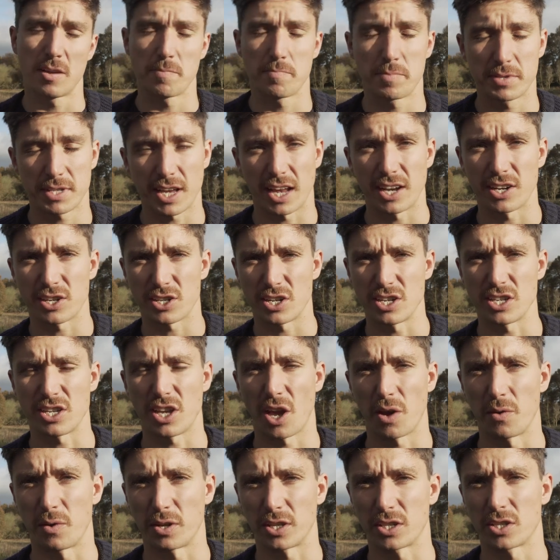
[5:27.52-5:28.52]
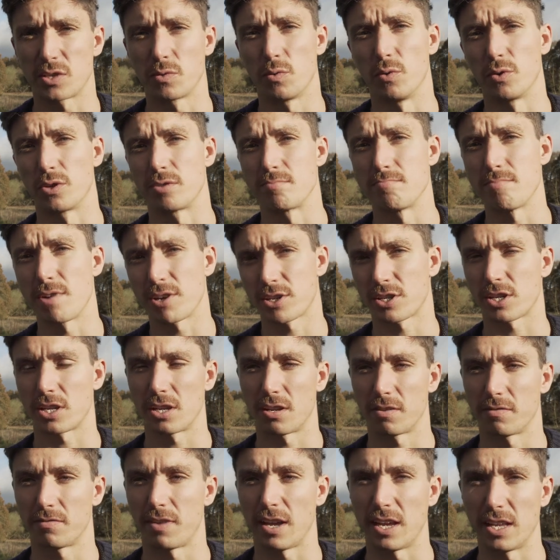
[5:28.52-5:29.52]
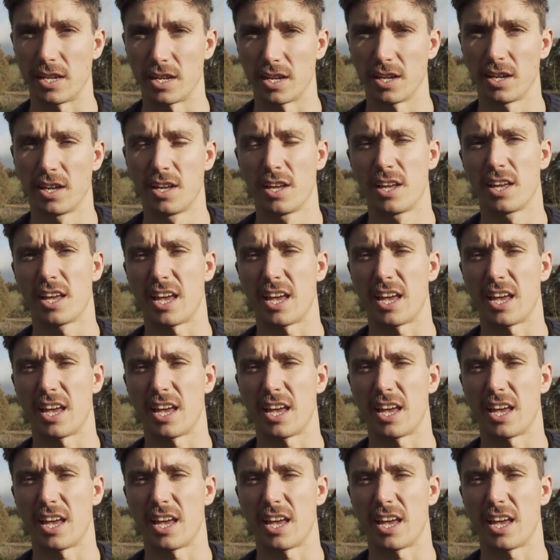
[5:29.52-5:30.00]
potentially going towards muscular failure